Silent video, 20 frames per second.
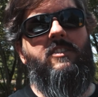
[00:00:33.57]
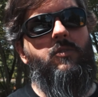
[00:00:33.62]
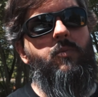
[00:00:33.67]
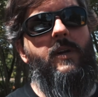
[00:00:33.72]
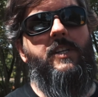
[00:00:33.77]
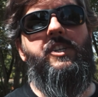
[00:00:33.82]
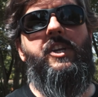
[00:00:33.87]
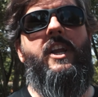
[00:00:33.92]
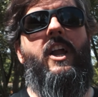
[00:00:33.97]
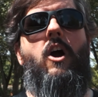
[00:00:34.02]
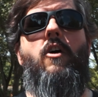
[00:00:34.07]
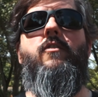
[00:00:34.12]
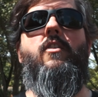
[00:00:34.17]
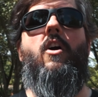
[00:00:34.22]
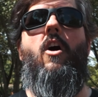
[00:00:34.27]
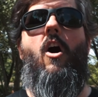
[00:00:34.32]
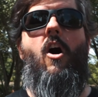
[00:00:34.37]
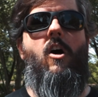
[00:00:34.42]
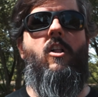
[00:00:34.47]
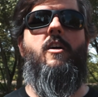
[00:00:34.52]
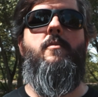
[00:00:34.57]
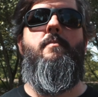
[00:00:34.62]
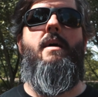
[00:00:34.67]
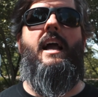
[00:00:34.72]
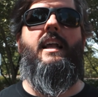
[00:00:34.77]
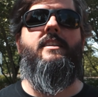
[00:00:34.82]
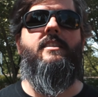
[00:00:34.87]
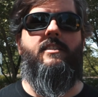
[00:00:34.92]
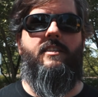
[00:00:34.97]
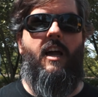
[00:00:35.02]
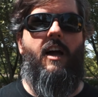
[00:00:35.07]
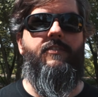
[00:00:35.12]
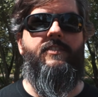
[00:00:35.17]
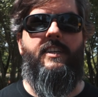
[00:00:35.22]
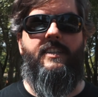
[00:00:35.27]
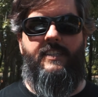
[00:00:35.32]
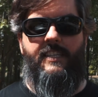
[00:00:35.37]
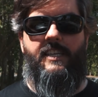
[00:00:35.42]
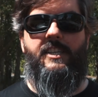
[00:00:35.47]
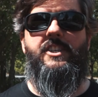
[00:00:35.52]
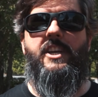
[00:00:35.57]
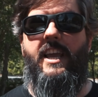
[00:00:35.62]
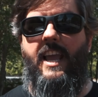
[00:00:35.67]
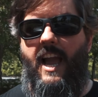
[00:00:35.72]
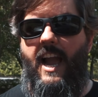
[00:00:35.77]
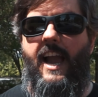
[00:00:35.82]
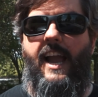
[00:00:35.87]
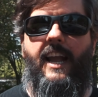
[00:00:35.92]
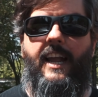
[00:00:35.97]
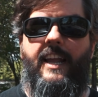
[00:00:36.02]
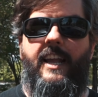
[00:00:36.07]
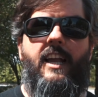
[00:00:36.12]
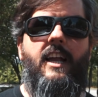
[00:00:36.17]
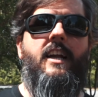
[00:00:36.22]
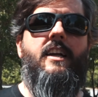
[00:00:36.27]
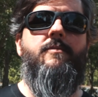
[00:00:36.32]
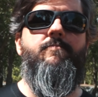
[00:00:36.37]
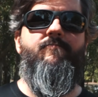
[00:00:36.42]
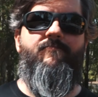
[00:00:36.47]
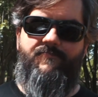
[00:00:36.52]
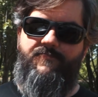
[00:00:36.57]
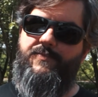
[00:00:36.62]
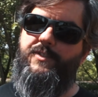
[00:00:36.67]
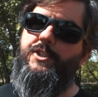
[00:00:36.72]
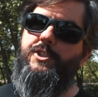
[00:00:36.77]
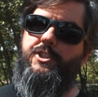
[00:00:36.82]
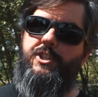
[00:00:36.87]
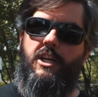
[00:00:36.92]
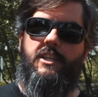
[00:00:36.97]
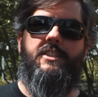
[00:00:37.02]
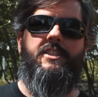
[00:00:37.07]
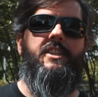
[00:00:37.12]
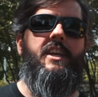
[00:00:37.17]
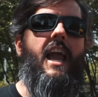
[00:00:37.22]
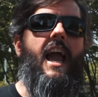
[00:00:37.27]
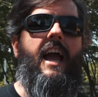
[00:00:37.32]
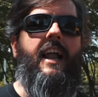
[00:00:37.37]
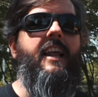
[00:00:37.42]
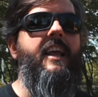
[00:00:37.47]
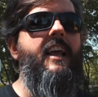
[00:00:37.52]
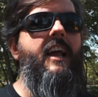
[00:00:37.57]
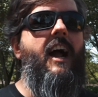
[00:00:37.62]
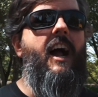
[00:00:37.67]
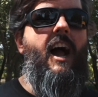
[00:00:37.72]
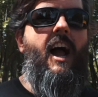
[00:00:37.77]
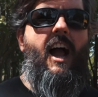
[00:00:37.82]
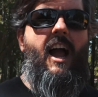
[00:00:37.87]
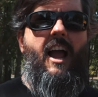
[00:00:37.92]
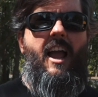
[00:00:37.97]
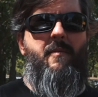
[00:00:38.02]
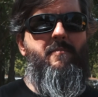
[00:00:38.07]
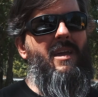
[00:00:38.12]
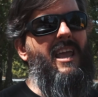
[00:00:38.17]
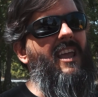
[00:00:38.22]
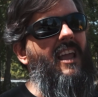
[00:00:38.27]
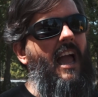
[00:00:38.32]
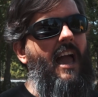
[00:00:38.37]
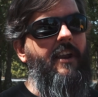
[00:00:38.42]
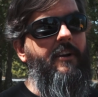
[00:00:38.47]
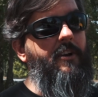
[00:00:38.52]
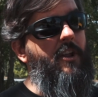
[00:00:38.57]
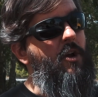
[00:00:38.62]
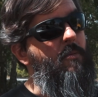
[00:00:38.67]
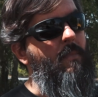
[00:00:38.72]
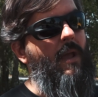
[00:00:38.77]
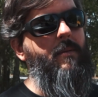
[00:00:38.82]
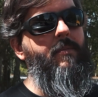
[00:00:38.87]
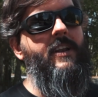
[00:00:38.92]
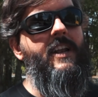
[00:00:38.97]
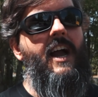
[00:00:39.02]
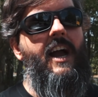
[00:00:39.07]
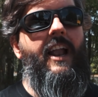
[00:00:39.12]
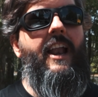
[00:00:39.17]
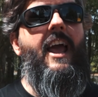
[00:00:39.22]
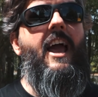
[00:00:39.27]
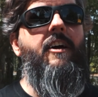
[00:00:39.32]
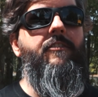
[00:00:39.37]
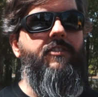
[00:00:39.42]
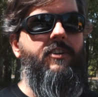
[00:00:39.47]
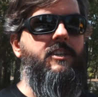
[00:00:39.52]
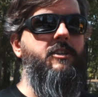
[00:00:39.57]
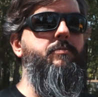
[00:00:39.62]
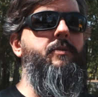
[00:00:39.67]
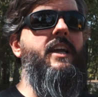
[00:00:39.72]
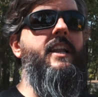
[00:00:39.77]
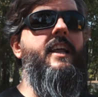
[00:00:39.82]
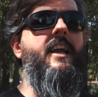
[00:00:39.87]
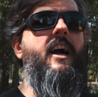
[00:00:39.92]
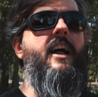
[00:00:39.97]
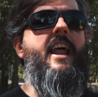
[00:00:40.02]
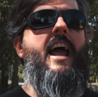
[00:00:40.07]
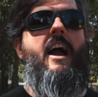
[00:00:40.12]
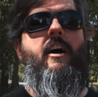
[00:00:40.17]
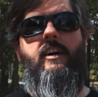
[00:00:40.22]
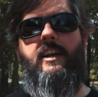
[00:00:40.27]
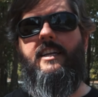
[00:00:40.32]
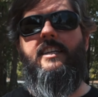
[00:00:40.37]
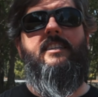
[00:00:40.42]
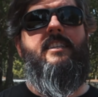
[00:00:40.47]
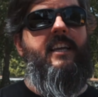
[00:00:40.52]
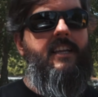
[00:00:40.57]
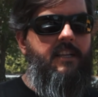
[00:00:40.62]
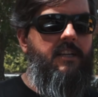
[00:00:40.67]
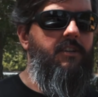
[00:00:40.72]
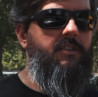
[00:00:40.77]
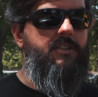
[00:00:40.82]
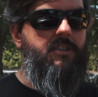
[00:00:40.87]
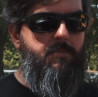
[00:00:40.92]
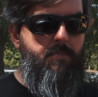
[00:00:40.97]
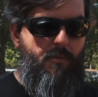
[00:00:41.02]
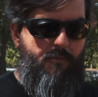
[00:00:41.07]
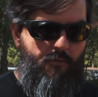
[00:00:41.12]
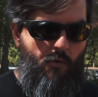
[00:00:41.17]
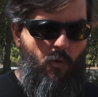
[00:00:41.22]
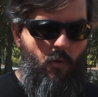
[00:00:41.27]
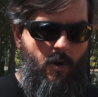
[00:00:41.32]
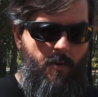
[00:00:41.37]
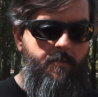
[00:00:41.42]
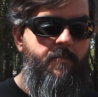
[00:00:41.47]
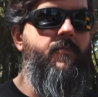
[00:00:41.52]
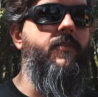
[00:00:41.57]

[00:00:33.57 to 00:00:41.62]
switching over all of my stuff to DJI just yet. I don't know, maybe not ever, depending on how it continues to perform,